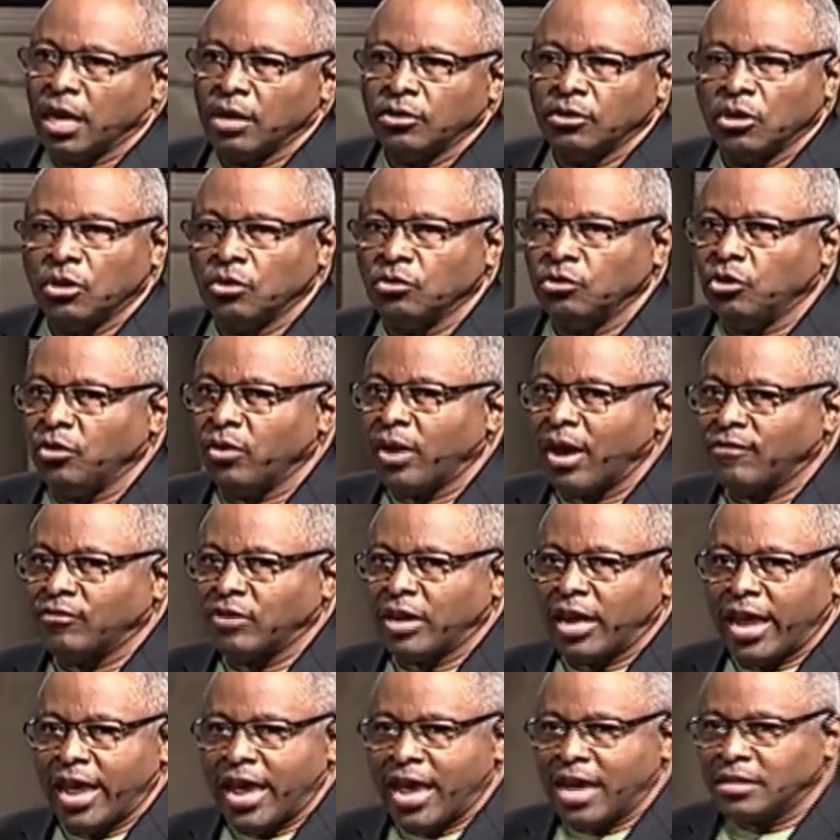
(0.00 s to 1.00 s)
No, you have
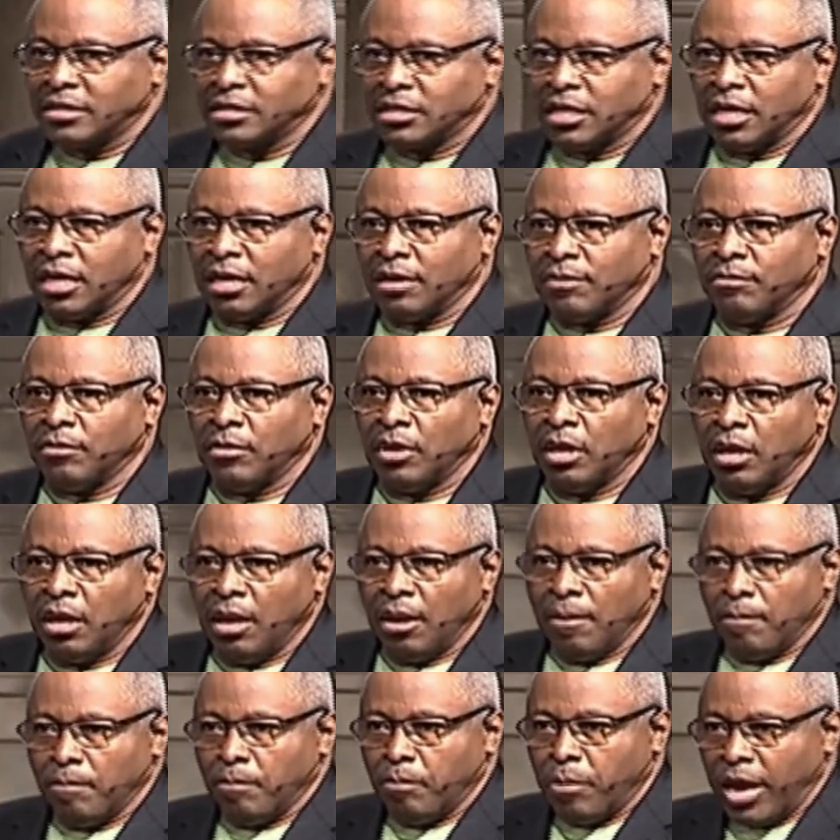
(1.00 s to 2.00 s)
to ask him
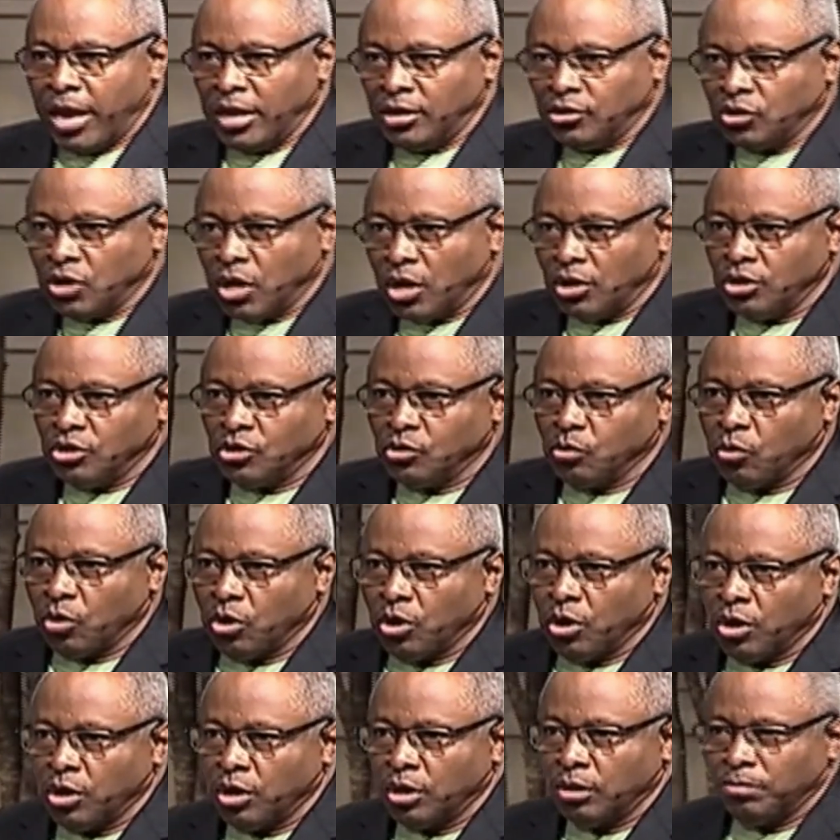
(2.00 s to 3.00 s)
based on his
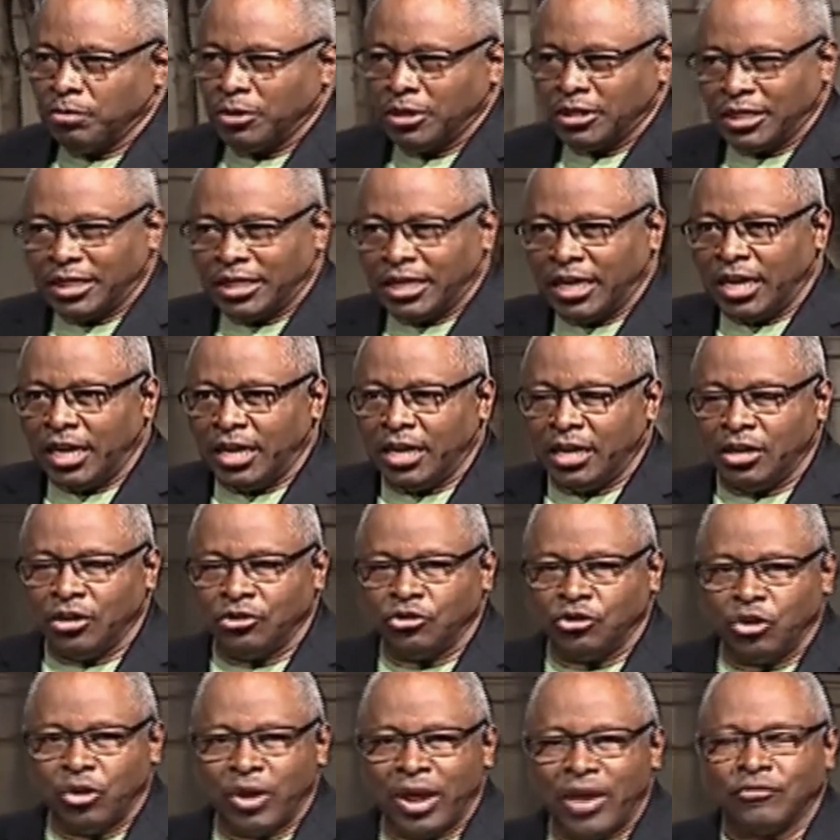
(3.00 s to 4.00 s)
word, but the key is
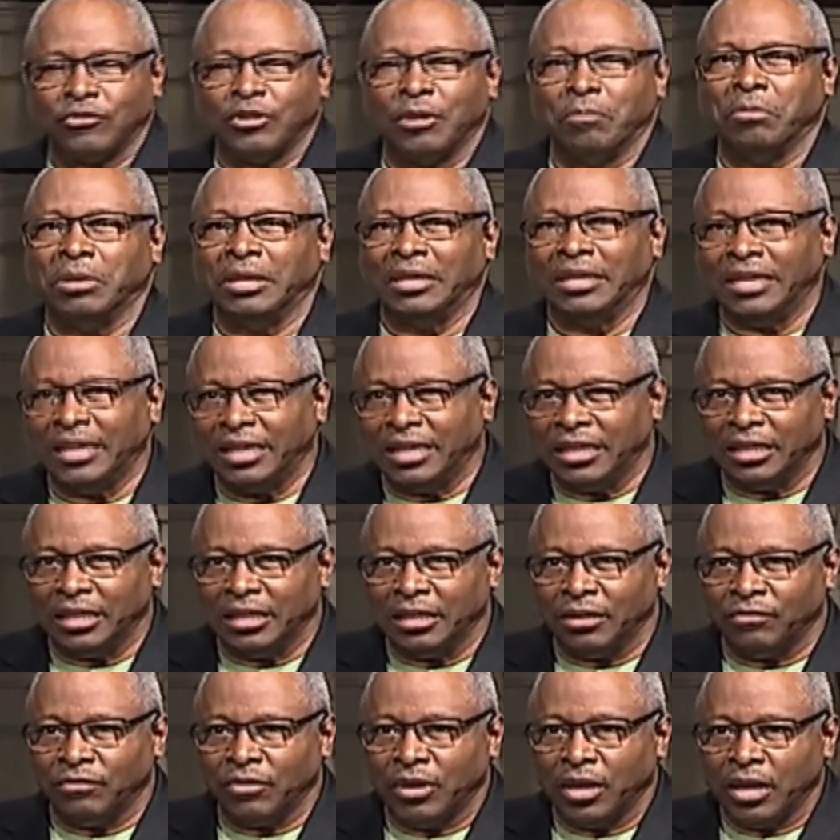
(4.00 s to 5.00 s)
you have to
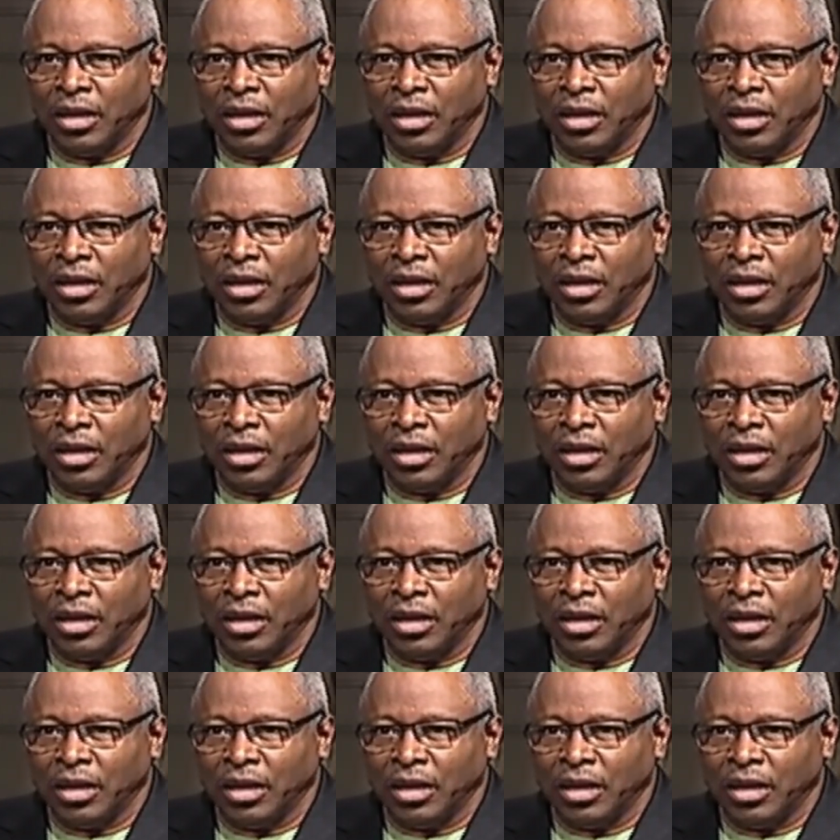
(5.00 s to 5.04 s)
believe